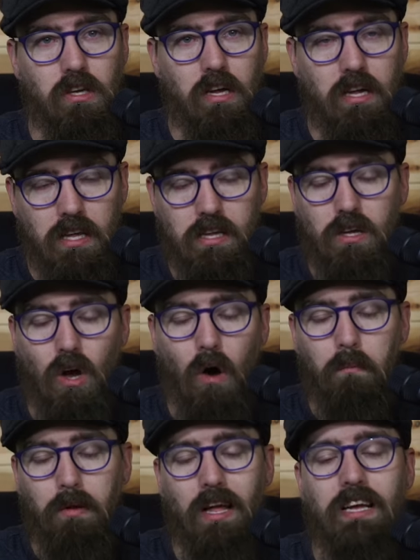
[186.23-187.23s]
He
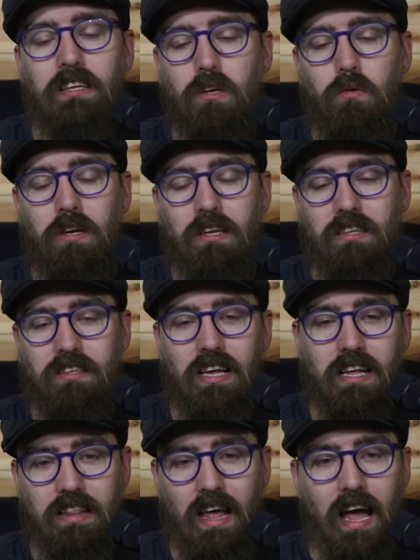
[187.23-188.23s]
got players who can
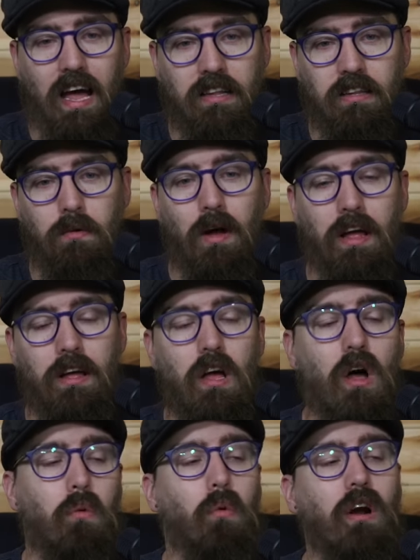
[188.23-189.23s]
sit there and do it.
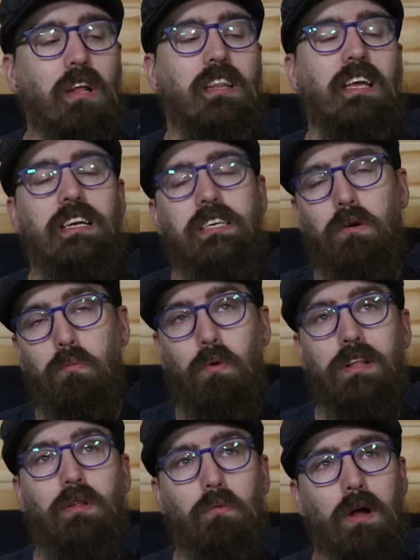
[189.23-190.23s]
One of the issue
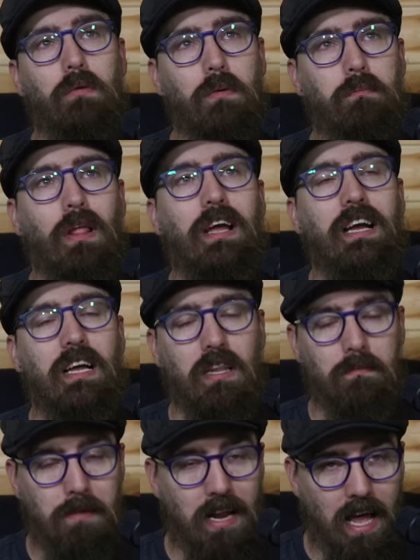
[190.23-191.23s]
with the way we're playing at the
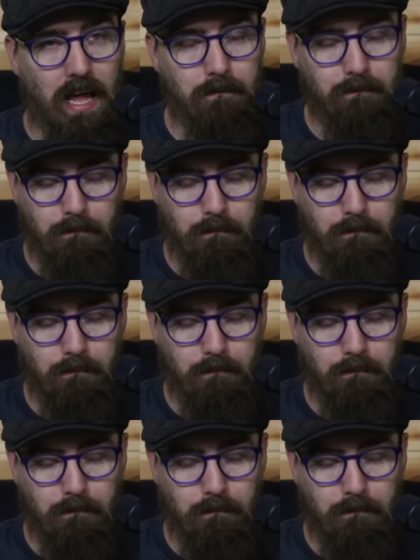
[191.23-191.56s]
minute